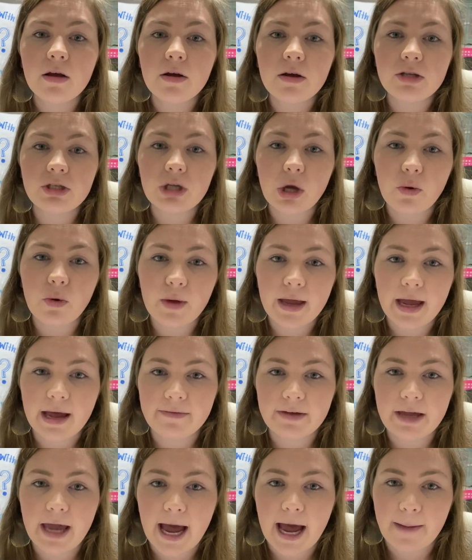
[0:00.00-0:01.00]
So we have
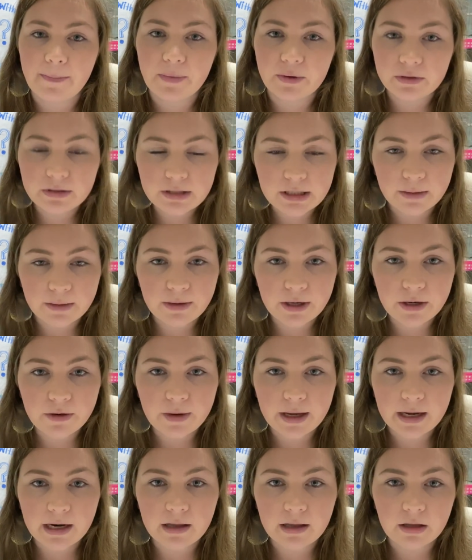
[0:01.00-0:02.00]
a capital W
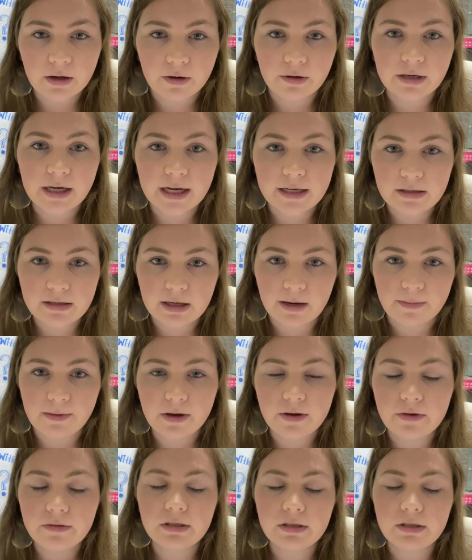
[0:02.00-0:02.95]
and a lowercase w.